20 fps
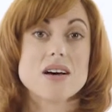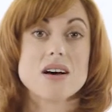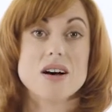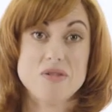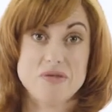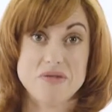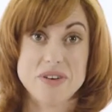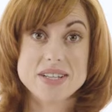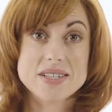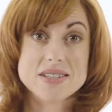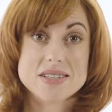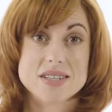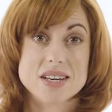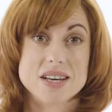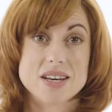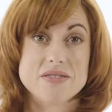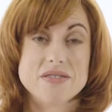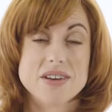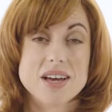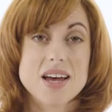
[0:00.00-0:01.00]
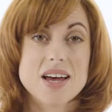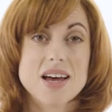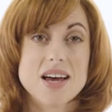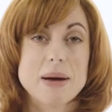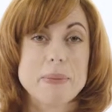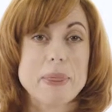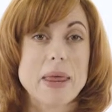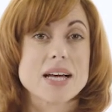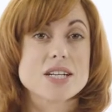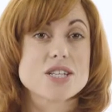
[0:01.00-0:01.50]
offensive,
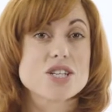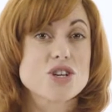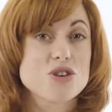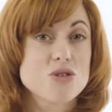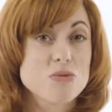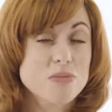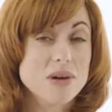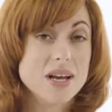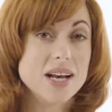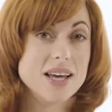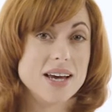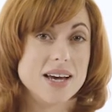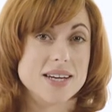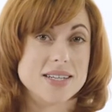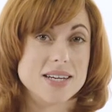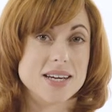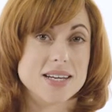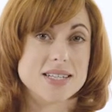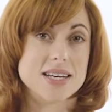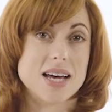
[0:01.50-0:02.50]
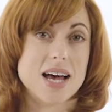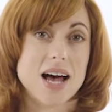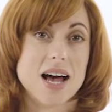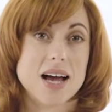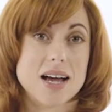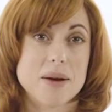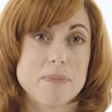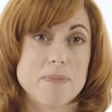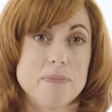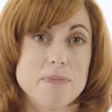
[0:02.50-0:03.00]
and humiliating
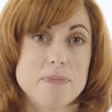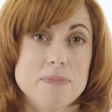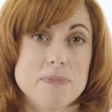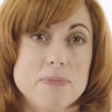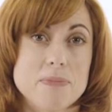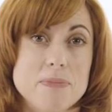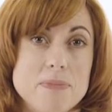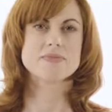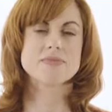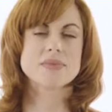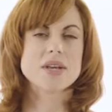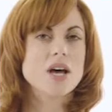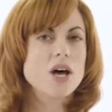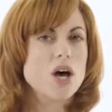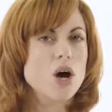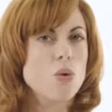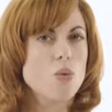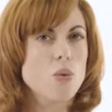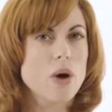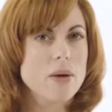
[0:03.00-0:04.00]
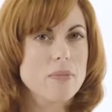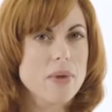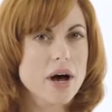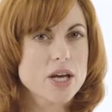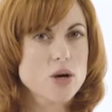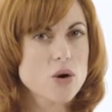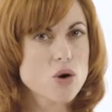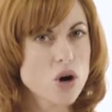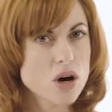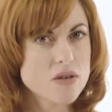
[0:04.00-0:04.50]
attack, whereby
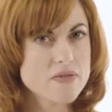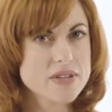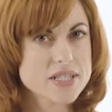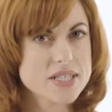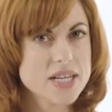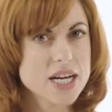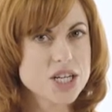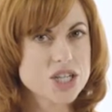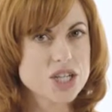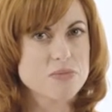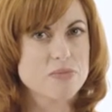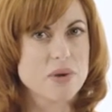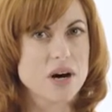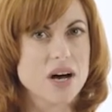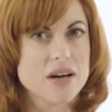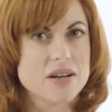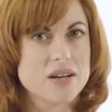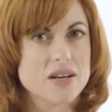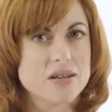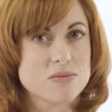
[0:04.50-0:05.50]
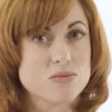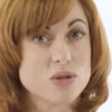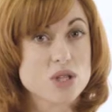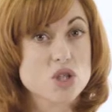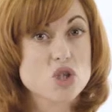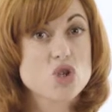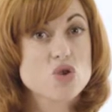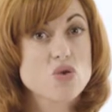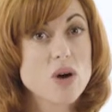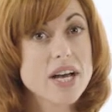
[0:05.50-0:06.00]
your conversation partner will
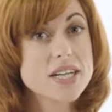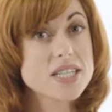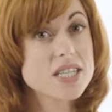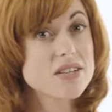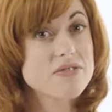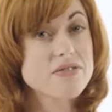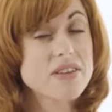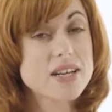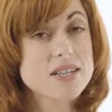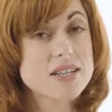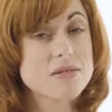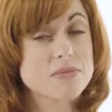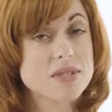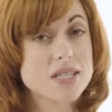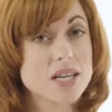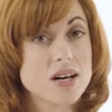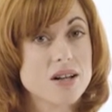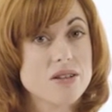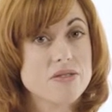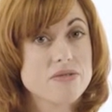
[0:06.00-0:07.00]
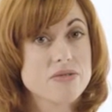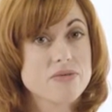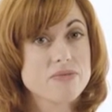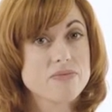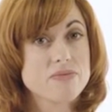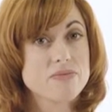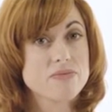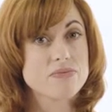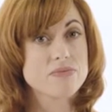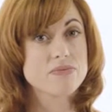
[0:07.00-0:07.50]
try to defend himself.
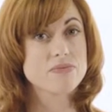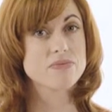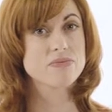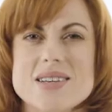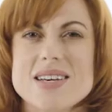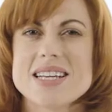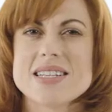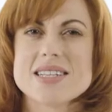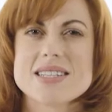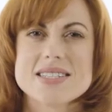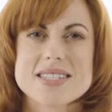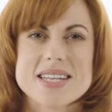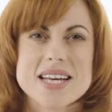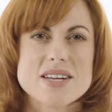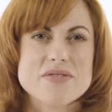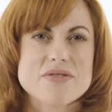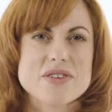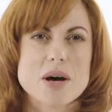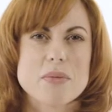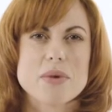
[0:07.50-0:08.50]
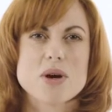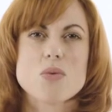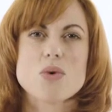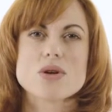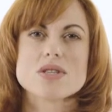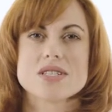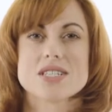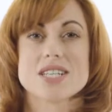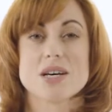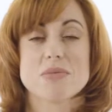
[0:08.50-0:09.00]
Instead of coming
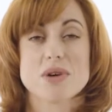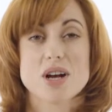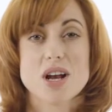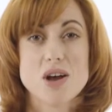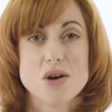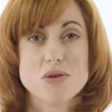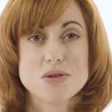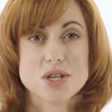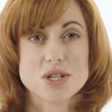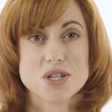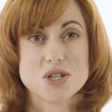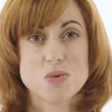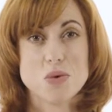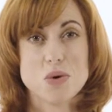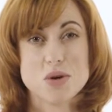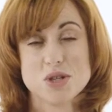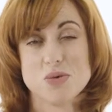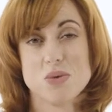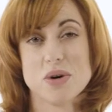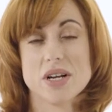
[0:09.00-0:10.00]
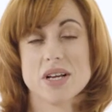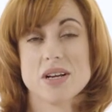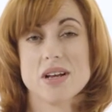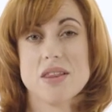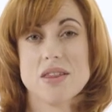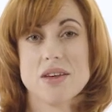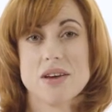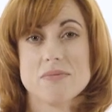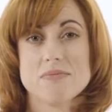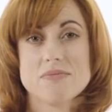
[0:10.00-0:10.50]
one step closer towards one
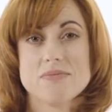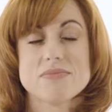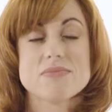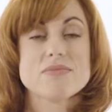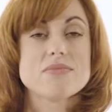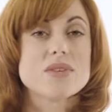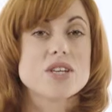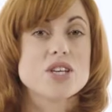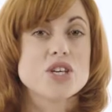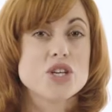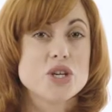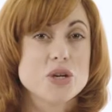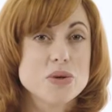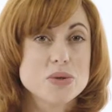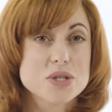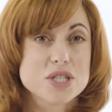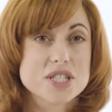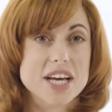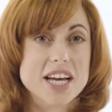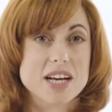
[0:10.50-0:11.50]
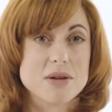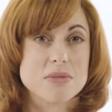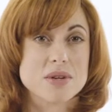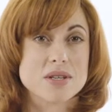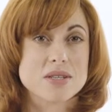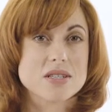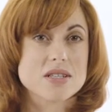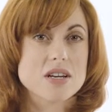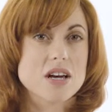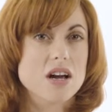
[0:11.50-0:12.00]
another, you
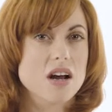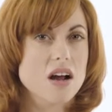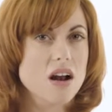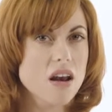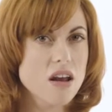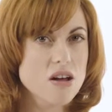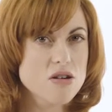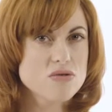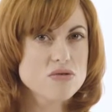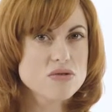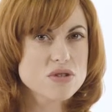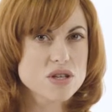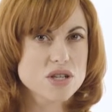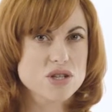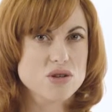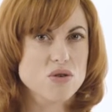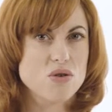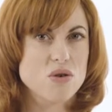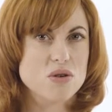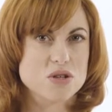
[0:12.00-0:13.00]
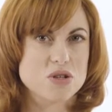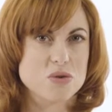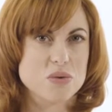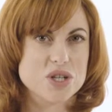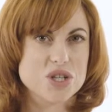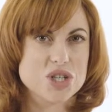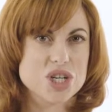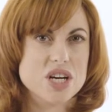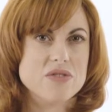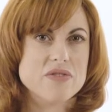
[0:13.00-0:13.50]
statements close the door to
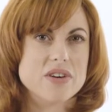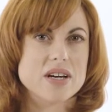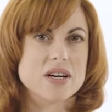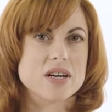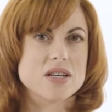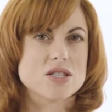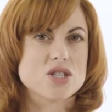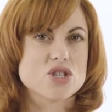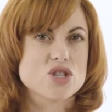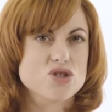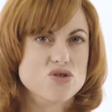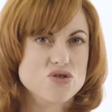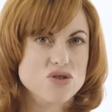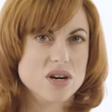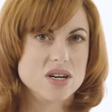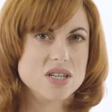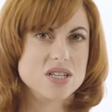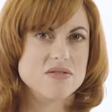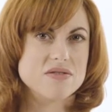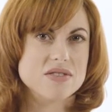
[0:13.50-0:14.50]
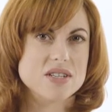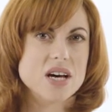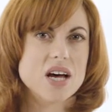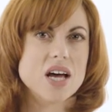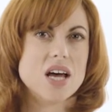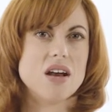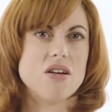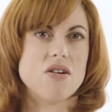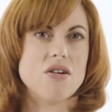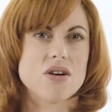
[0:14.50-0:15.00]
achieving constructive
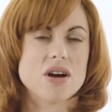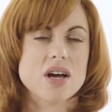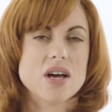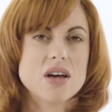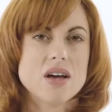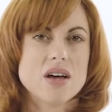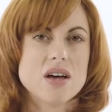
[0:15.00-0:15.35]
dialogue